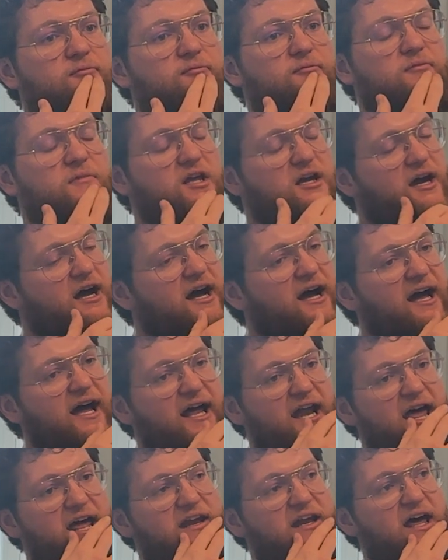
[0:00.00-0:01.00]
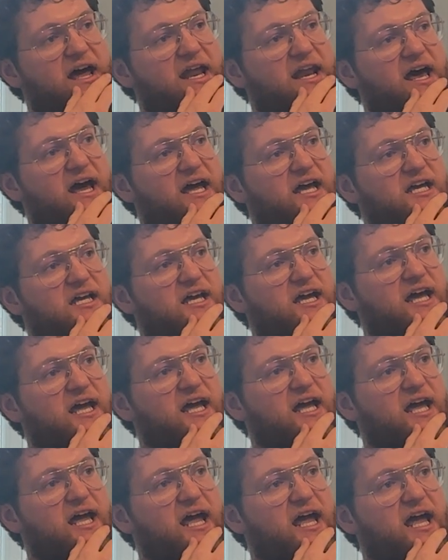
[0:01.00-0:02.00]
Yeah.
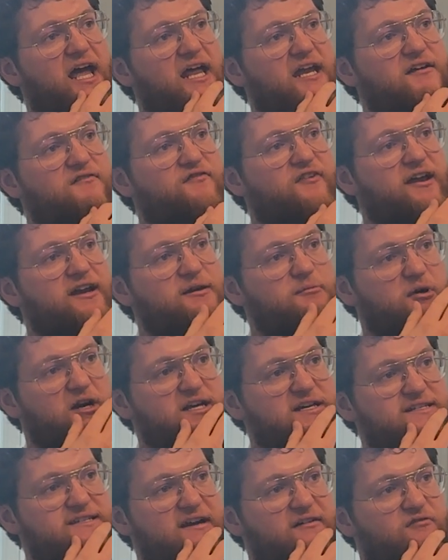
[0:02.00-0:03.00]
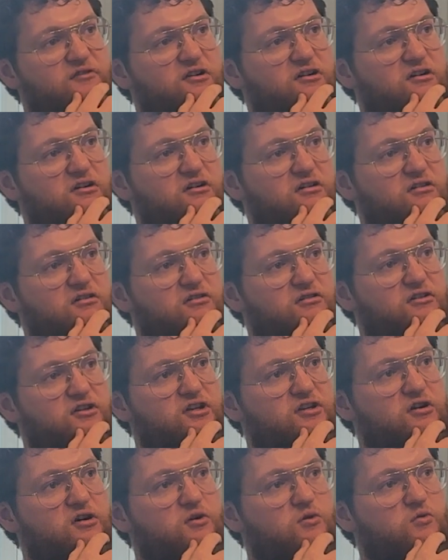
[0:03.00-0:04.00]
And if anybody's ever,
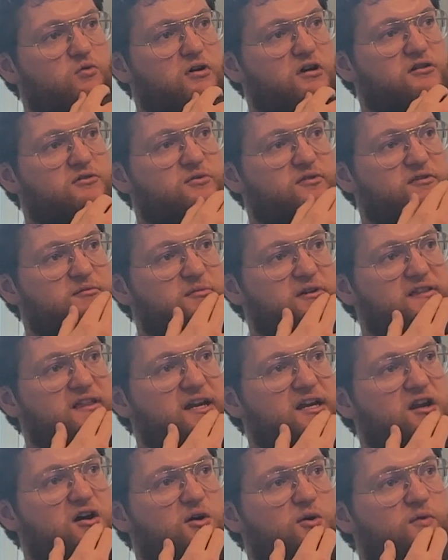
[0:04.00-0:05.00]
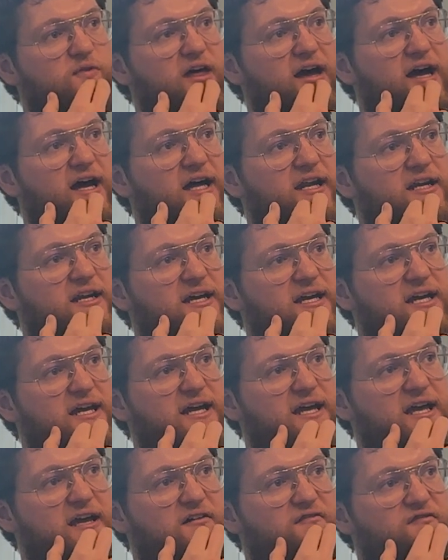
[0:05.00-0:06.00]
worked with me, they know that
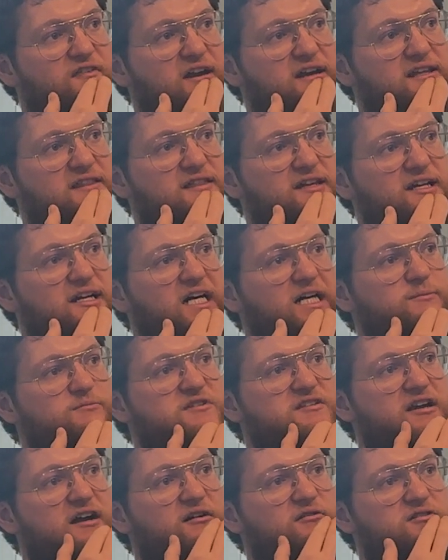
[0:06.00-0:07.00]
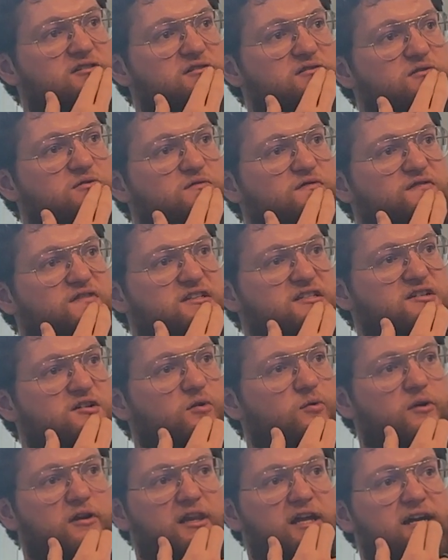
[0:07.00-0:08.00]
if anything comes down to physio
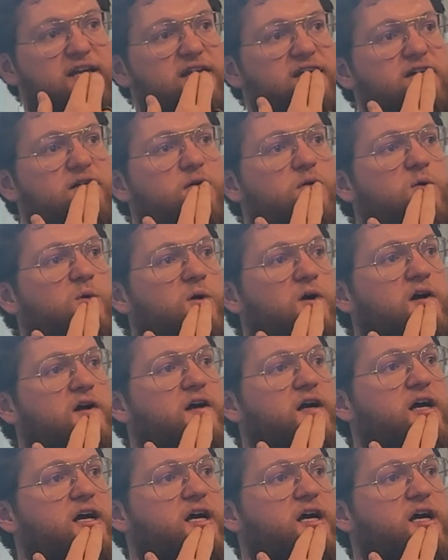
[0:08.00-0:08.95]
related, or,